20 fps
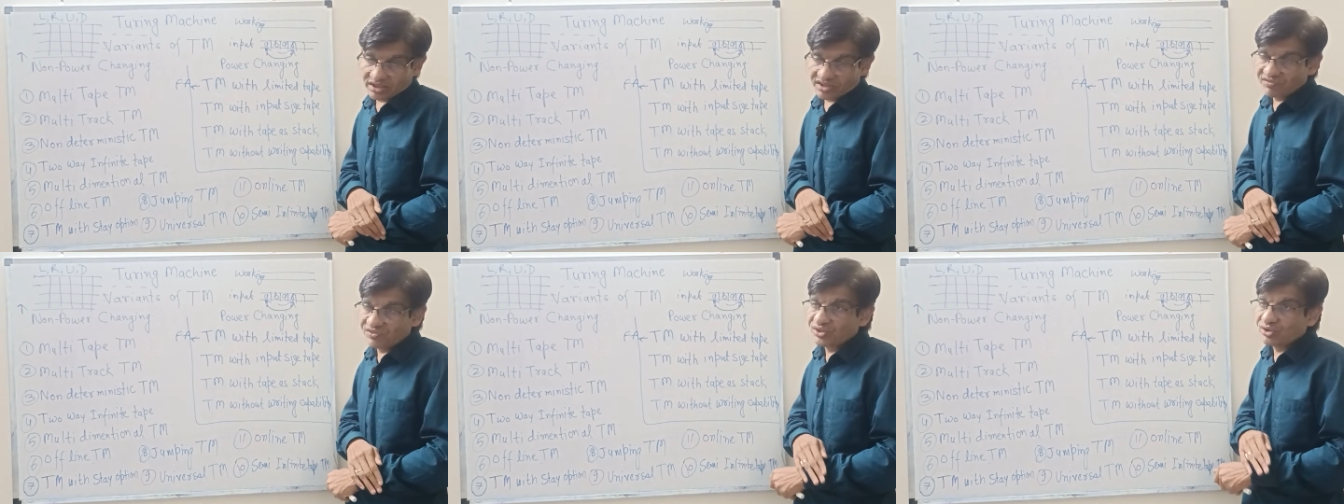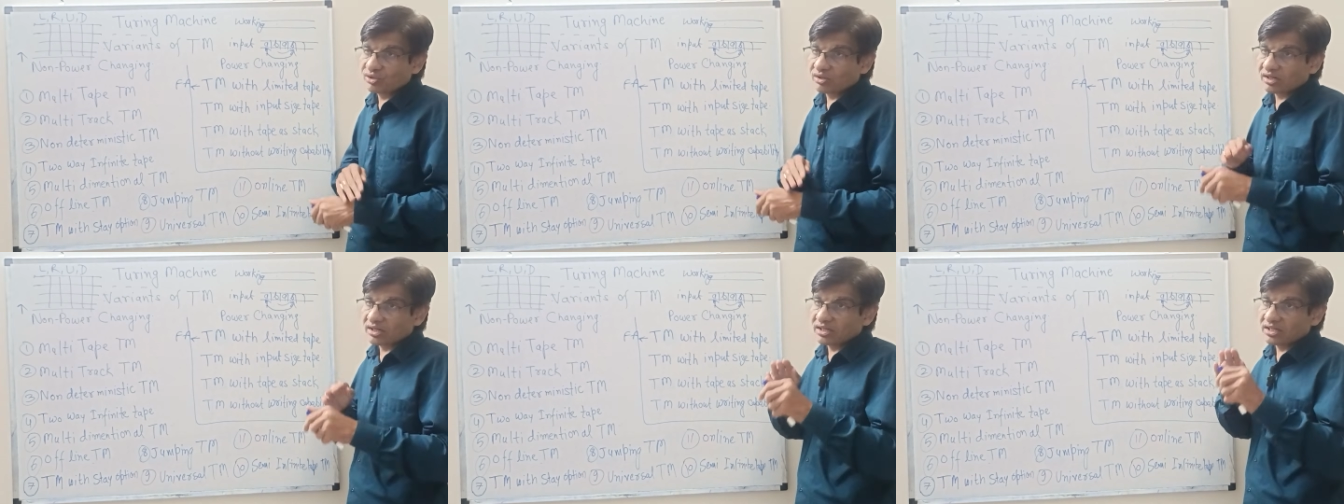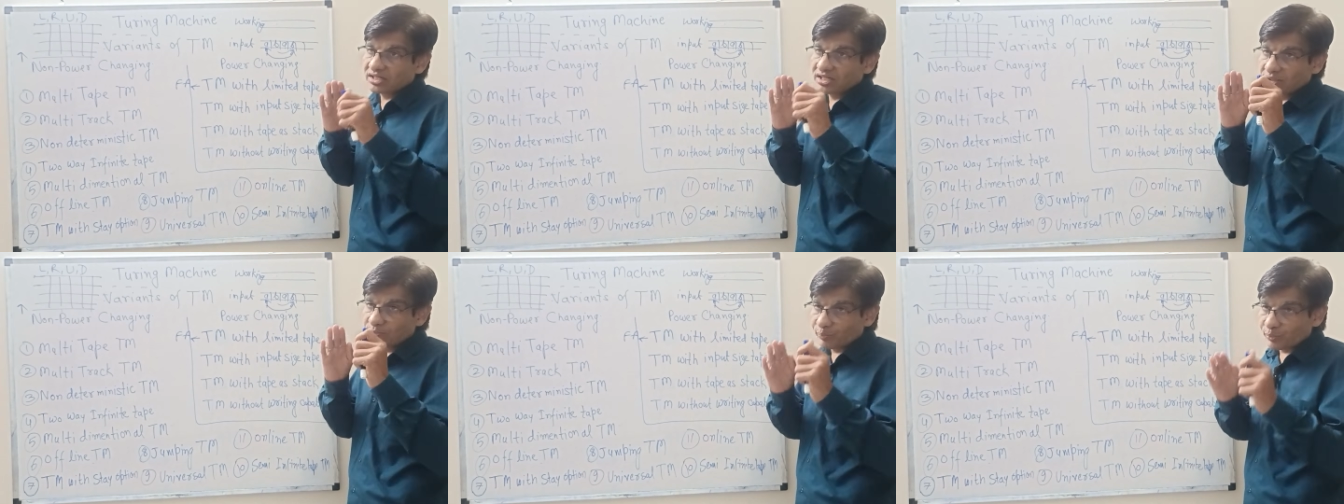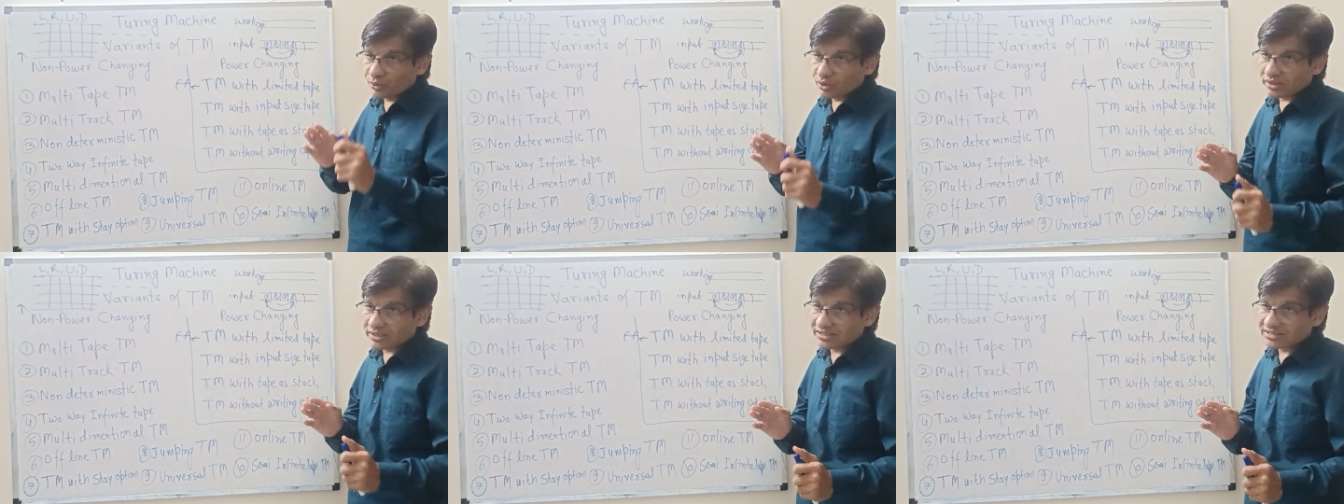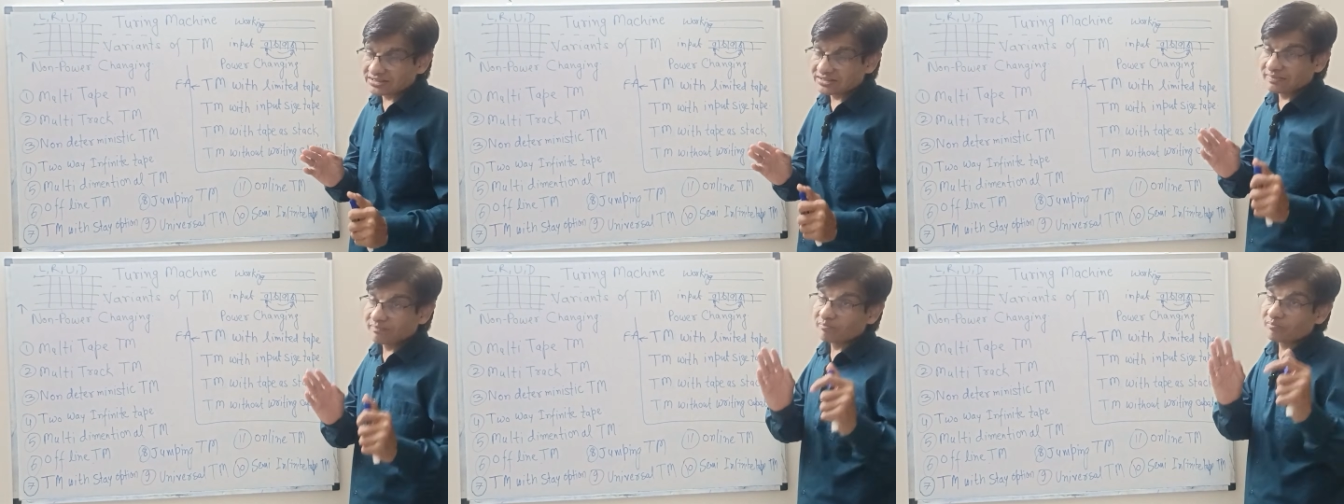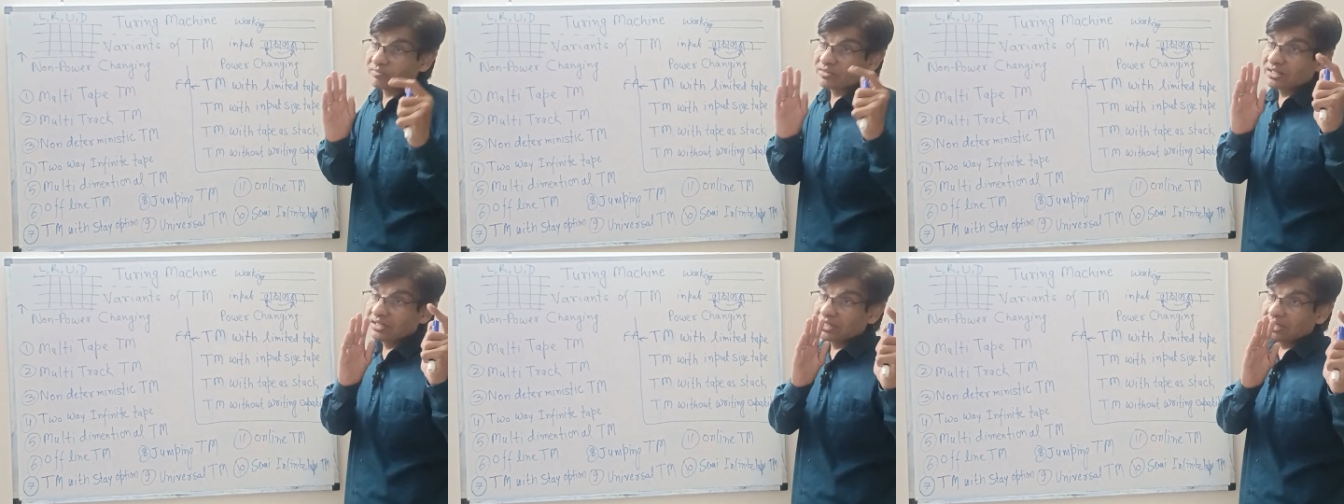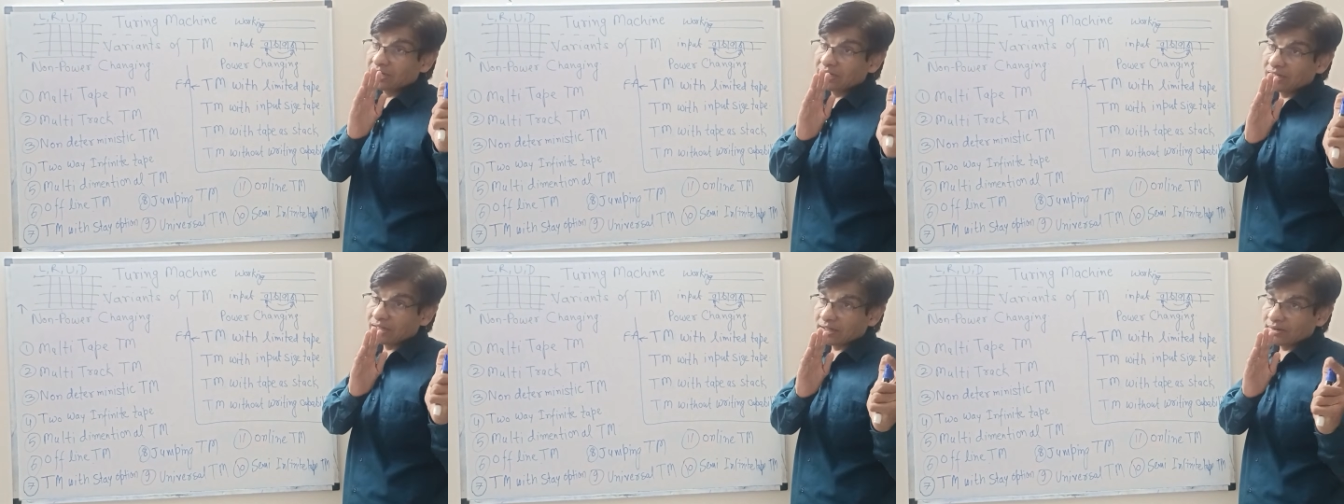If your input is
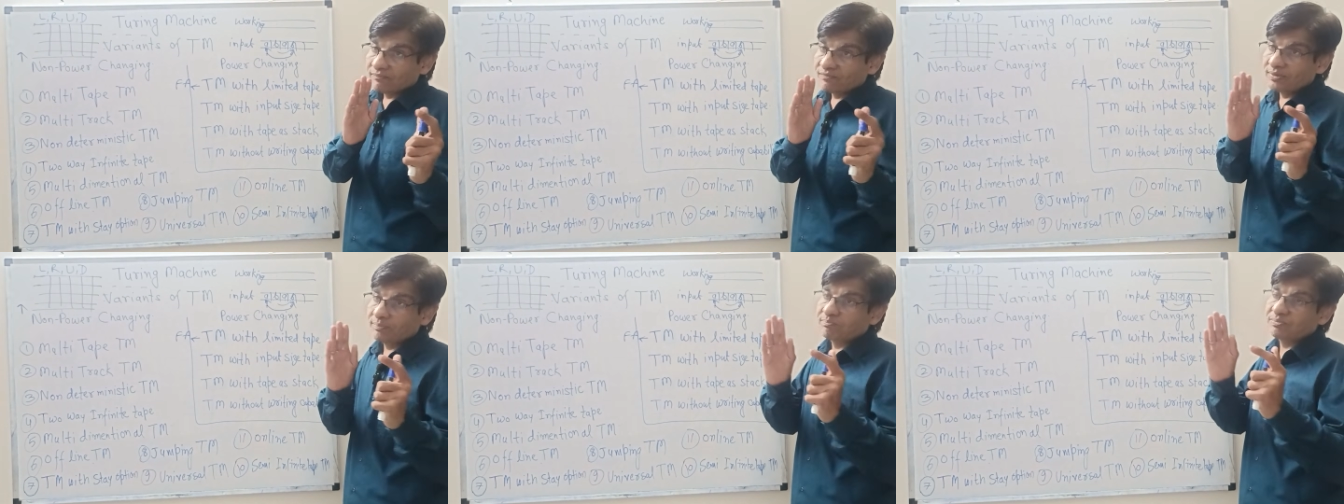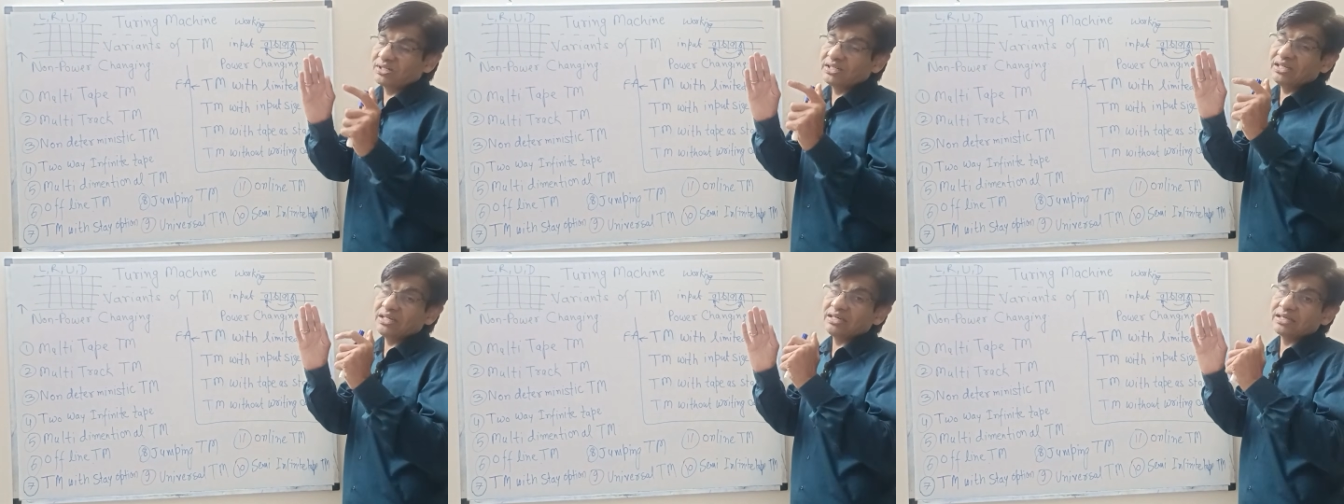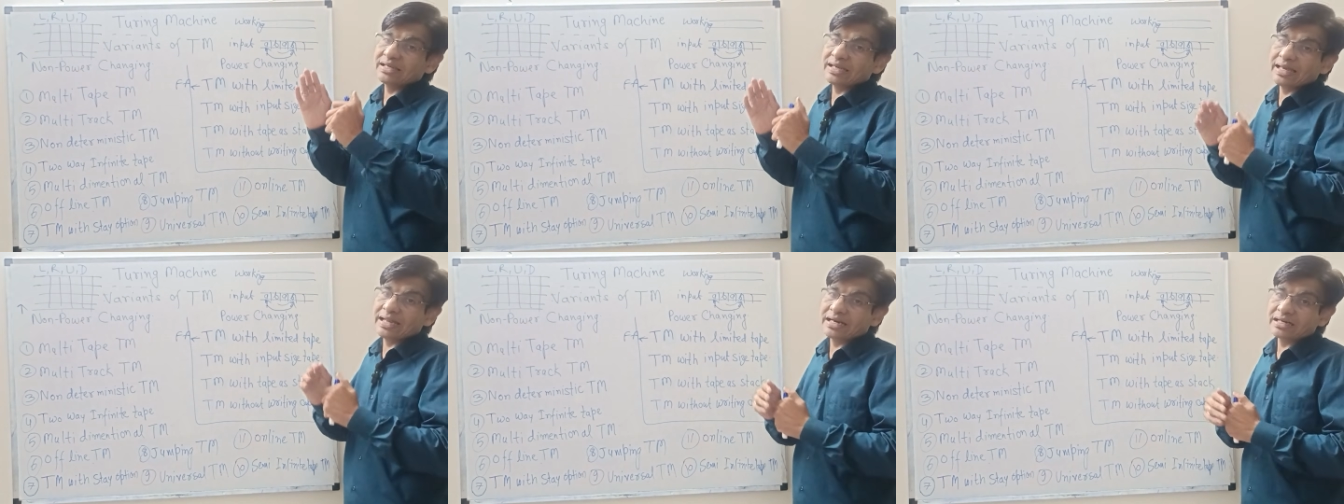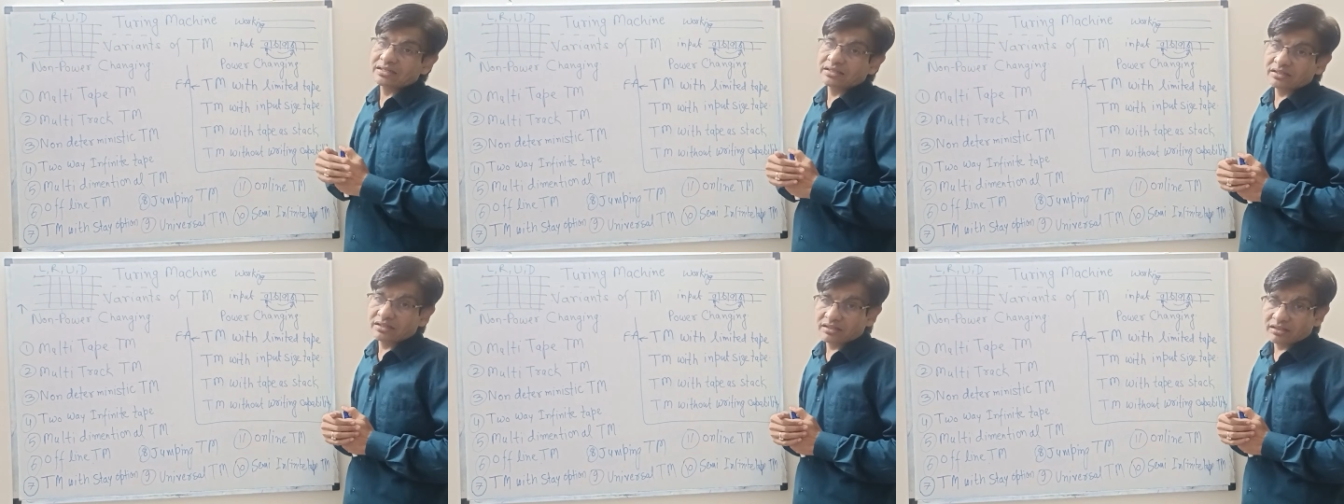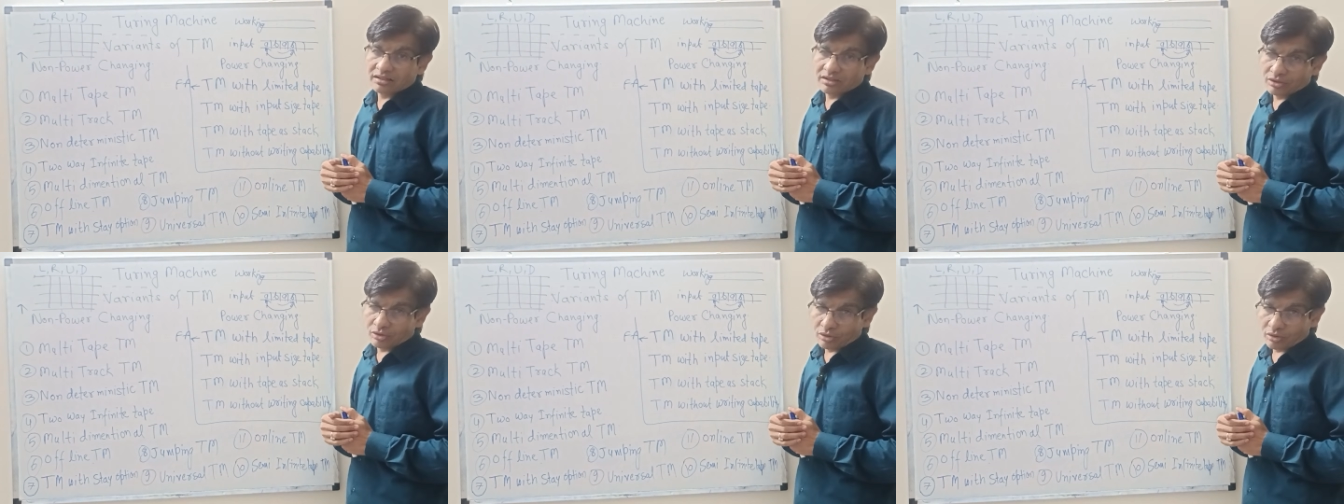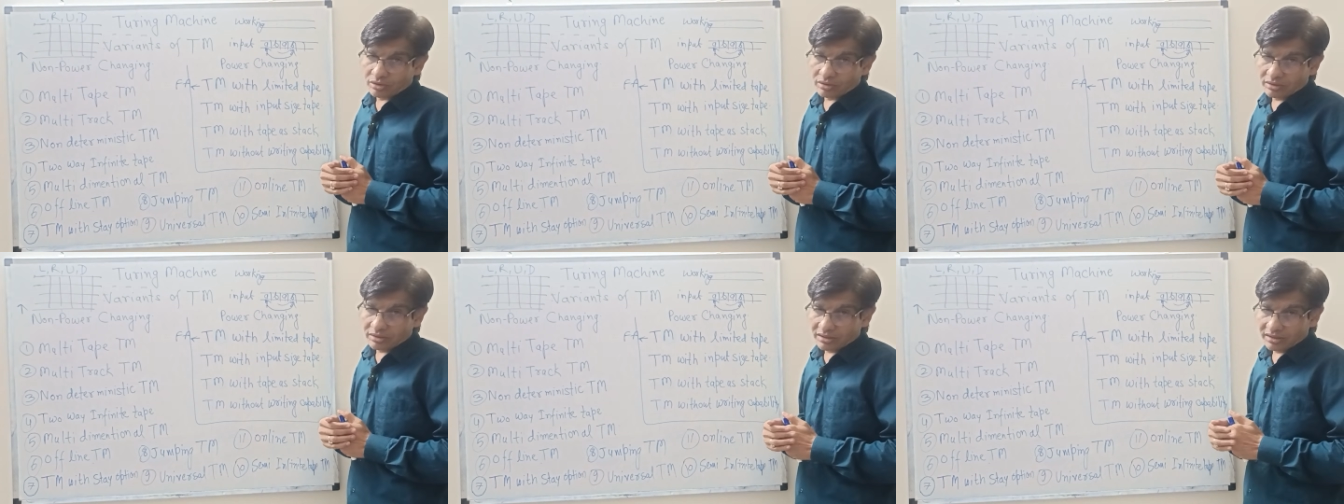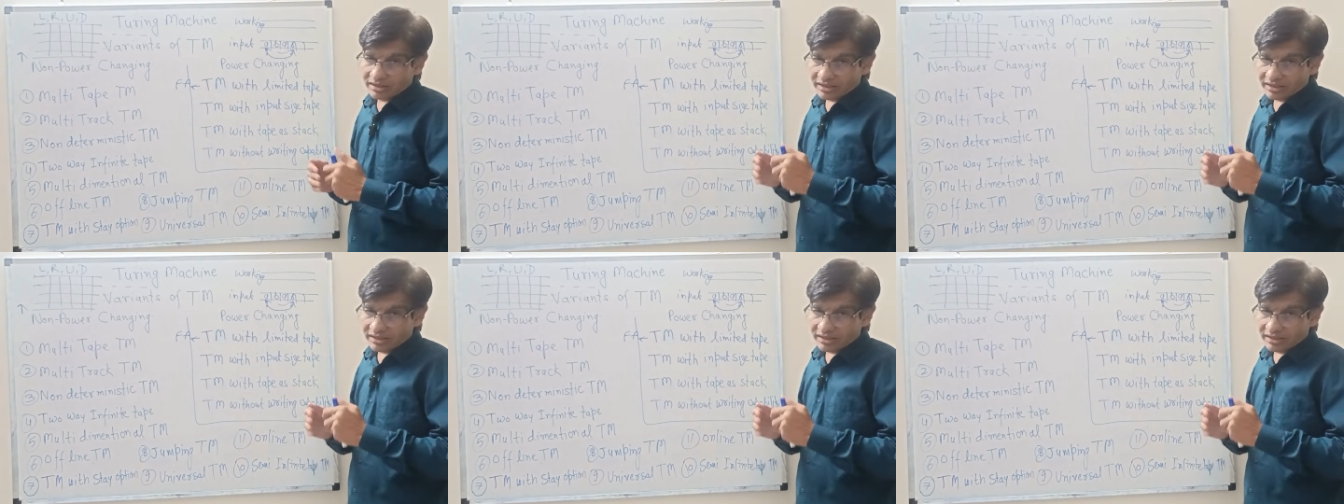15 character long,